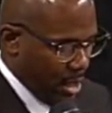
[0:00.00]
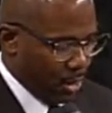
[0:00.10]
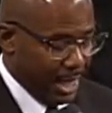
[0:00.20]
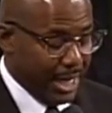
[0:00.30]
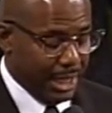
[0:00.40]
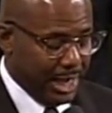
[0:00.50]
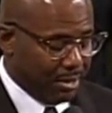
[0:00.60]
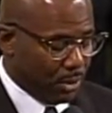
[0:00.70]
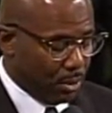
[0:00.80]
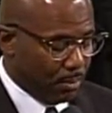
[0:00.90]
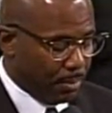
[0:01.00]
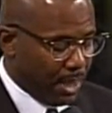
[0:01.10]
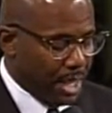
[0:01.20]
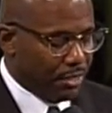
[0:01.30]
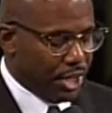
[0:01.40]
level.
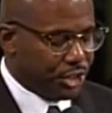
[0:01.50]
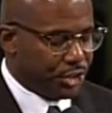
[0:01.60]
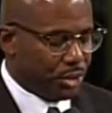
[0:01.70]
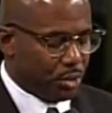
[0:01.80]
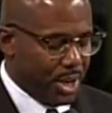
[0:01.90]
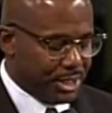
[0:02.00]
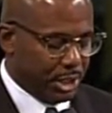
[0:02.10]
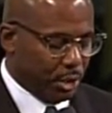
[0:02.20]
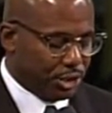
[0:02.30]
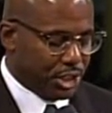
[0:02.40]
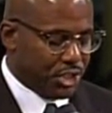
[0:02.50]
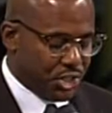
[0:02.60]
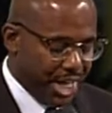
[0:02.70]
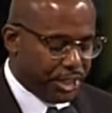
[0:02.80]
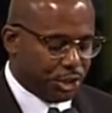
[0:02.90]
This resolution
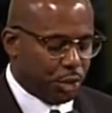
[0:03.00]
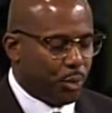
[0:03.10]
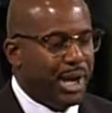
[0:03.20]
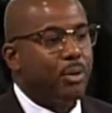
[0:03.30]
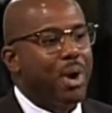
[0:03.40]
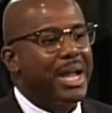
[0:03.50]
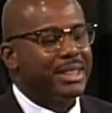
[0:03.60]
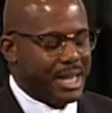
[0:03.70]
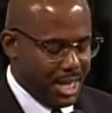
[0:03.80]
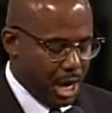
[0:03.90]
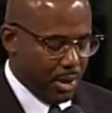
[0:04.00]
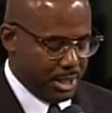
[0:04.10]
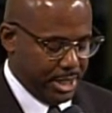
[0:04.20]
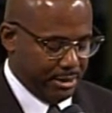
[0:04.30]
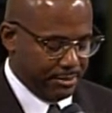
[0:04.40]
seeks to rewrite the
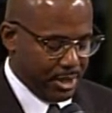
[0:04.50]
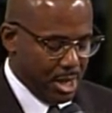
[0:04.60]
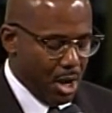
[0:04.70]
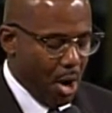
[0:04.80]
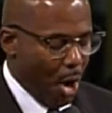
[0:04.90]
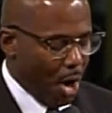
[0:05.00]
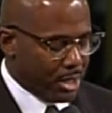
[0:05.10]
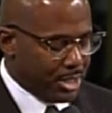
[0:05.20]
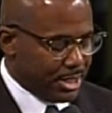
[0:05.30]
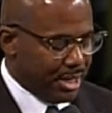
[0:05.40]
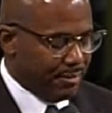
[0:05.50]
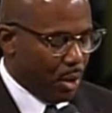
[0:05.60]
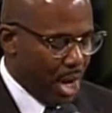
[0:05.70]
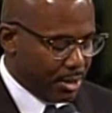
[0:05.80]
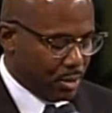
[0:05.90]
narrative on
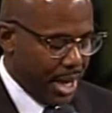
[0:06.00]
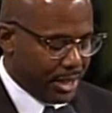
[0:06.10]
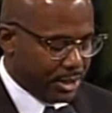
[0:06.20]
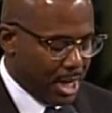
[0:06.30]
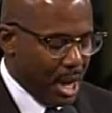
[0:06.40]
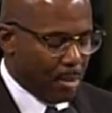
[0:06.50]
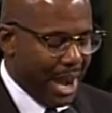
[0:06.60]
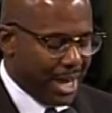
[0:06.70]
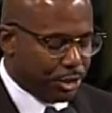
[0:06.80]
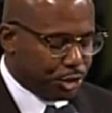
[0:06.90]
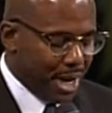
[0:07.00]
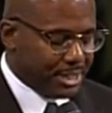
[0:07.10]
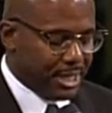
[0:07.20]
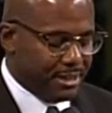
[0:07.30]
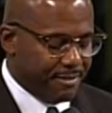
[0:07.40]
civil unrest by
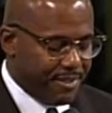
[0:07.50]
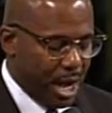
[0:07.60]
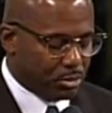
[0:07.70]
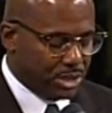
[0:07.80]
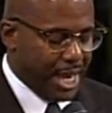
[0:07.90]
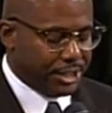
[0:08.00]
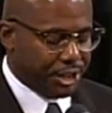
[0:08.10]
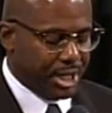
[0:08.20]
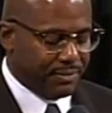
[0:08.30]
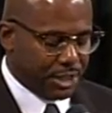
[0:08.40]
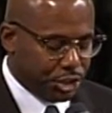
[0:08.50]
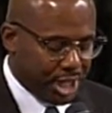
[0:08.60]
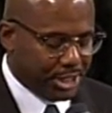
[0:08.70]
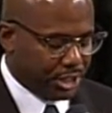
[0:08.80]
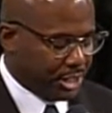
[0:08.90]
addressing the foundation of
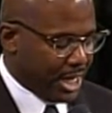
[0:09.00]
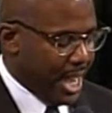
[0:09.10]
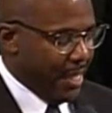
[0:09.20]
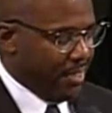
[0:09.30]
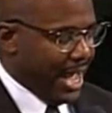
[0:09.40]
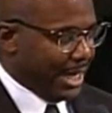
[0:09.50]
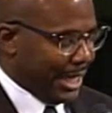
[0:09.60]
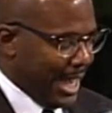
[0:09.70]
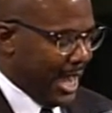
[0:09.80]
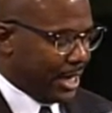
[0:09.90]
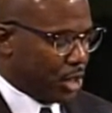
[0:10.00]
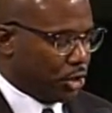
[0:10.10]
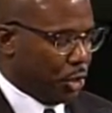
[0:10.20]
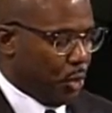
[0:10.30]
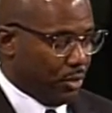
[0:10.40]
injustice that
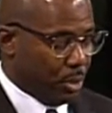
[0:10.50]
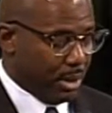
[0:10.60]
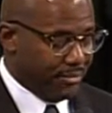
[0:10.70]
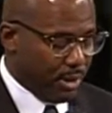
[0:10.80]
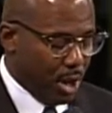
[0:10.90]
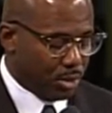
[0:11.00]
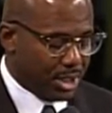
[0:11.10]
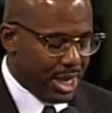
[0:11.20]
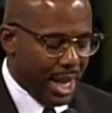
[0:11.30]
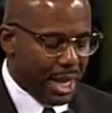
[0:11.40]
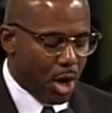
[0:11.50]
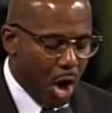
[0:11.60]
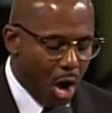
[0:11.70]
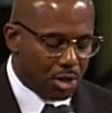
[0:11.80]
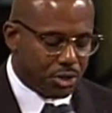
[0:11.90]
led to the revolt, and
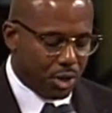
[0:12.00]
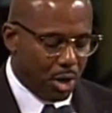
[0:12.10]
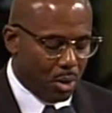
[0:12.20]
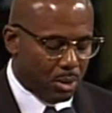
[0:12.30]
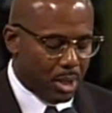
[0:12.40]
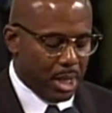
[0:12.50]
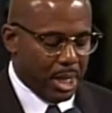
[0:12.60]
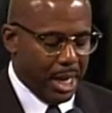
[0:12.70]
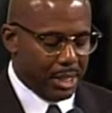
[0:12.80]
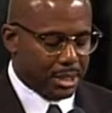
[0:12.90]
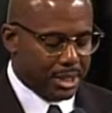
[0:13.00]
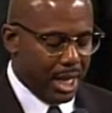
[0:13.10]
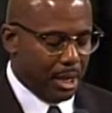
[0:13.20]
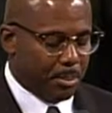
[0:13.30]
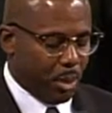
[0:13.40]
also
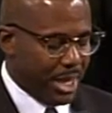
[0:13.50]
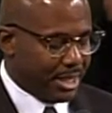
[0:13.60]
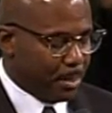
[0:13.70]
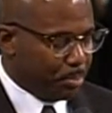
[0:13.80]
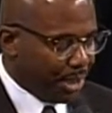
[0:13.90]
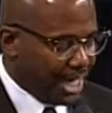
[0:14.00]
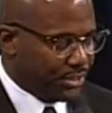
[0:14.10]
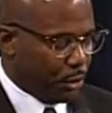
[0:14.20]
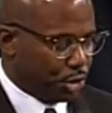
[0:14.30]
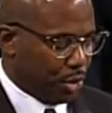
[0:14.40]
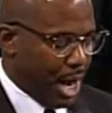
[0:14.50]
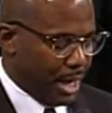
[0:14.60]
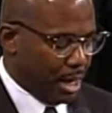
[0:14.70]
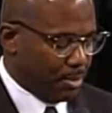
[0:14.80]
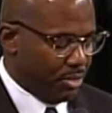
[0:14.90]
celebrate the peaceful
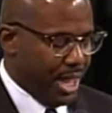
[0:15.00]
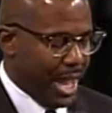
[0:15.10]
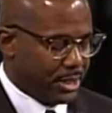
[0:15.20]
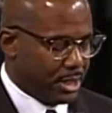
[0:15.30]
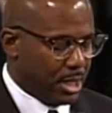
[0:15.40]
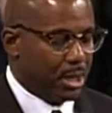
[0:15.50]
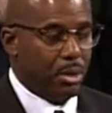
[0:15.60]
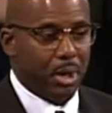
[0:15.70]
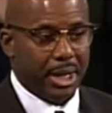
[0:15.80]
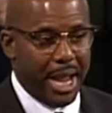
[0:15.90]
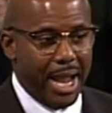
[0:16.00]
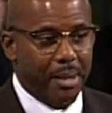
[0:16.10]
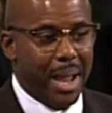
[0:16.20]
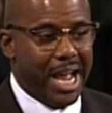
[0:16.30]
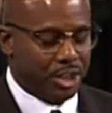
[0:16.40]
triumph that
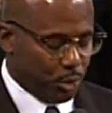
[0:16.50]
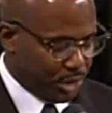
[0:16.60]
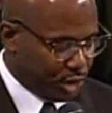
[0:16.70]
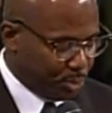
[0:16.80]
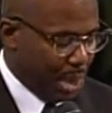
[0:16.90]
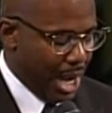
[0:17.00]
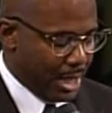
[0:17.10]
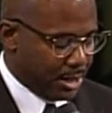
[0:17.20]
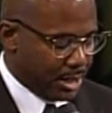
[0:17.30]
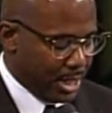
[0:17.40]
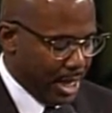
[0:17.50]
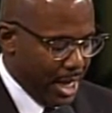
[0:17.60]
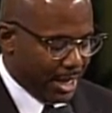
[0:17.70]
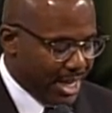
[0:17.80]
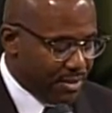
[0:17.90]
came as a response.
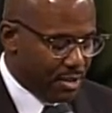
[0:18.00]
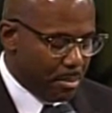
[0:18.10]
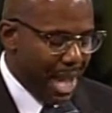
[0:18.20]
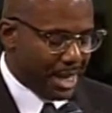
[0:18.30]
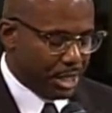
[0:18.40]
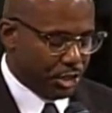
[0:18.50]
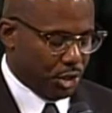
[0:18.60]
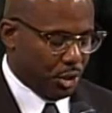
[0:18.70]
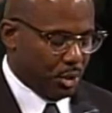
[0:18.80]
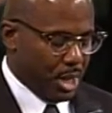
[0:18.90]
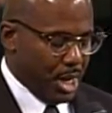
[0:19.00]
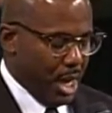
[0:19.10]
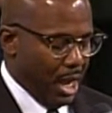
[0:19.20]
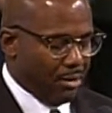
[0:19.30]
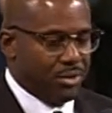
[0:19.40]
Given the magnitude
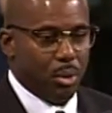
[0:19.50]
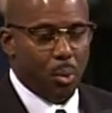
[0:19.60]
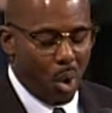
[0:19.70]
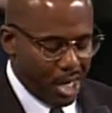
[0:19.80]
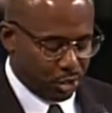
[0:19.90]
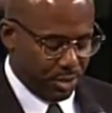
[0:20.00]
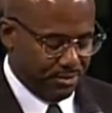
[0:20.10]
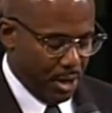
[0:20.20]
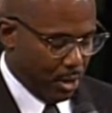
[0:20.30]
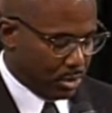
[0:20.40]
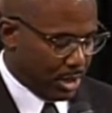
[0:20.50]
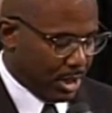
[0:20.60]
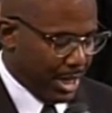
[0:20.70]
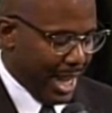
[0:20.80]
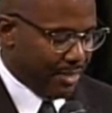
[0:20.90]
of the Watts Revolt
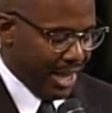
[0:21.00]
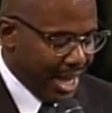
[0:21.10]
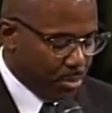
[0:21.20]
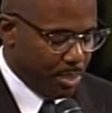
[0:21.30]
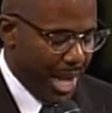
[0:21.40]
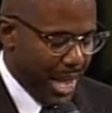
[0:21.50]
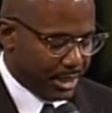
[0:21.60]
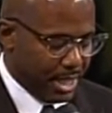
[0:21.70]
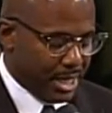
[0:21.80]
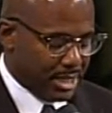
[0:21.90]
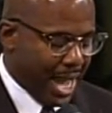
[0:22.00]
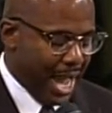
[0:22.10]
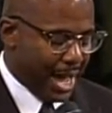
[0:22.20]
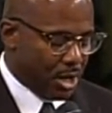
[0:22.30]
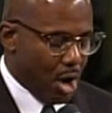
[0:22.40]
and the impact it has
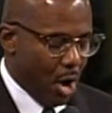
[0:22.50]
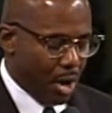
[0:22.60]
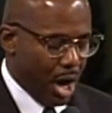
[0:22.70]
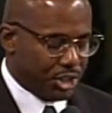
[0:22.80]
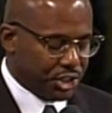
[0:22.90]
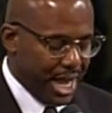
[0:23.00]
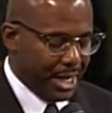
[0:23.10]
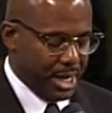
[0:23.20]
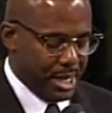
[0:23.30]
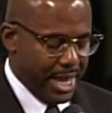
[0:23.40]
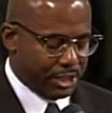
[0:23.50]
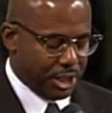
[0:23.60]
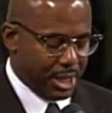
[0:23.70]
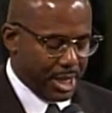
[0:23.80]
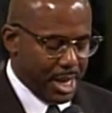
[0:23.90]
had on our state and
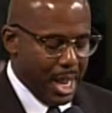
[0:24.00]
nation,